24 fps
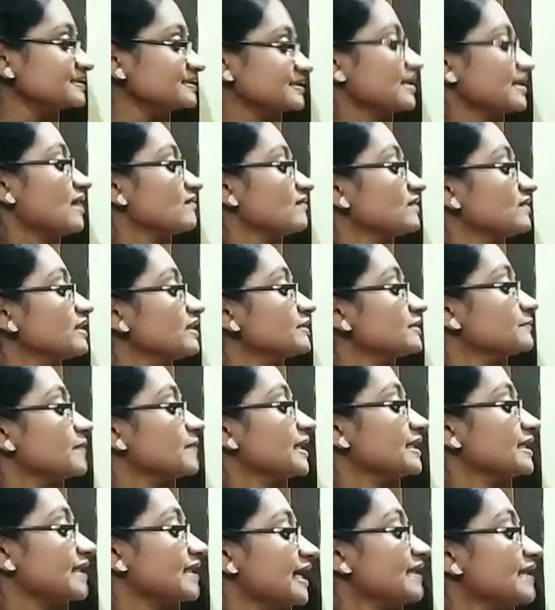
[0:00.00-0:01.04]
travelled
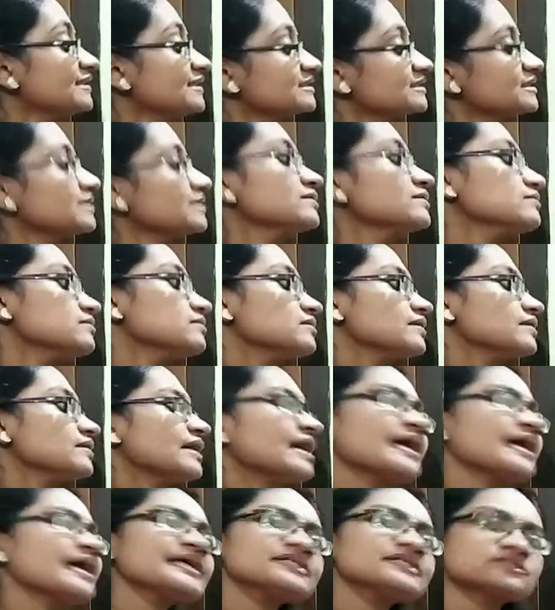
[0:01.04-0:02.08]
by light in
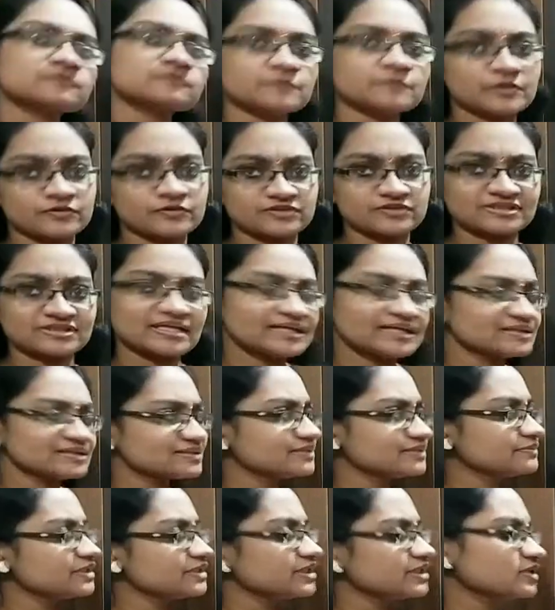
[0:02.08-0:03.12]
8 minutes. That is the
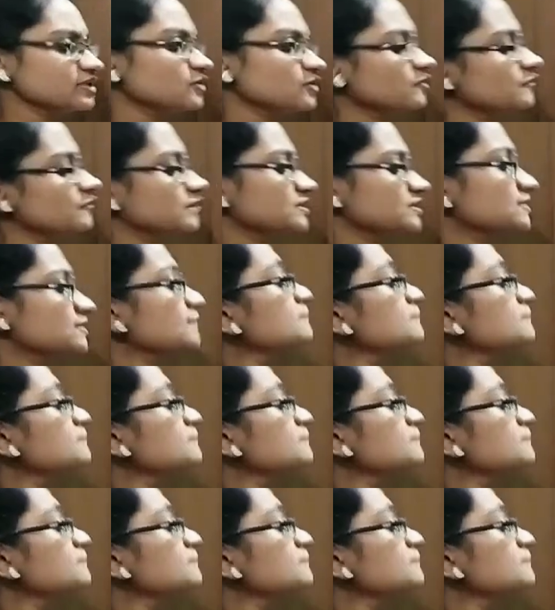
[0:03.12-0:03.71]
meaning of this.